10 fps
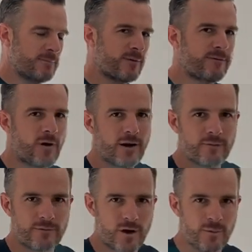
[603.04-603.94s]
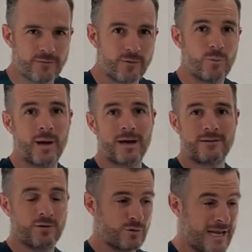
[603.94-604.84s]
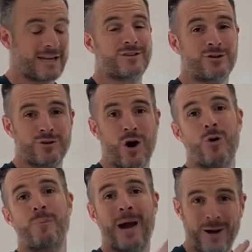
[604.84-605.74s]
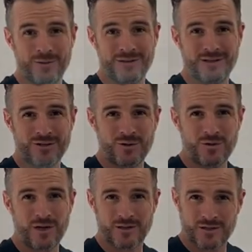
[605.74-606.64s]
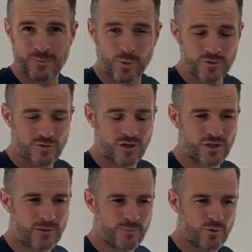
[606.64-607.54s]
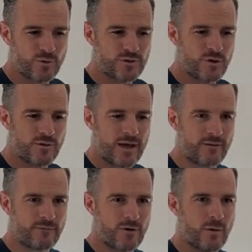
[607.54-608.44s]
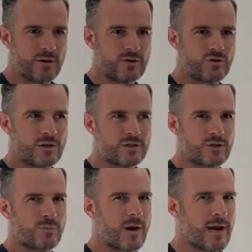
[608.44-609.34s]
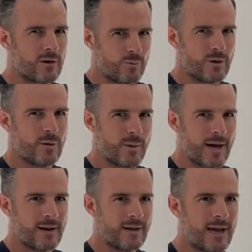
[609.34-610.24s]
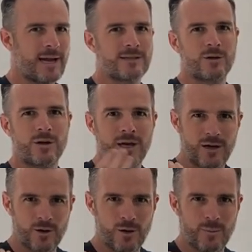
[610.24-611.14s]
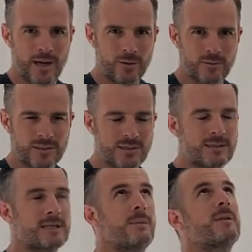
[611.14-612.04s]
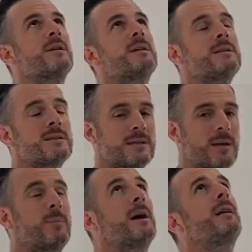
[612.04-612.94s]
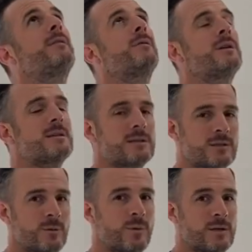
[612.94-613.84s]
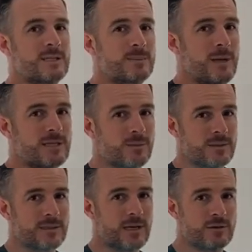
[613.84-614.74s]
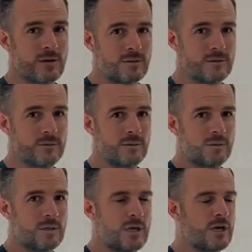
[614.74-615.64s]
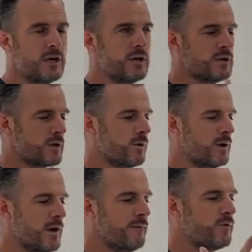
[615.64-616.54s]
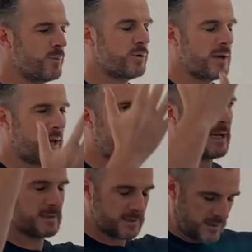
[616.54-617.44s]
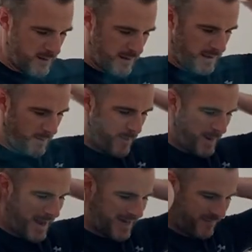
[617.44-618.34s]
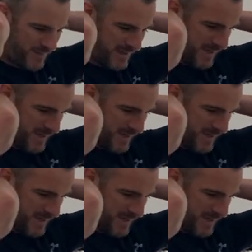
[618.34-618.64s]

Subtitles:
provide an environment for your back, your neck to go backwards into, like a support structure, but also that environment tricks your brain a little bit about, hey, it's okay to go backwards. Because some of this, that painfulness, is your body spasming and saying, don't do it. So if you put your hands around the back of your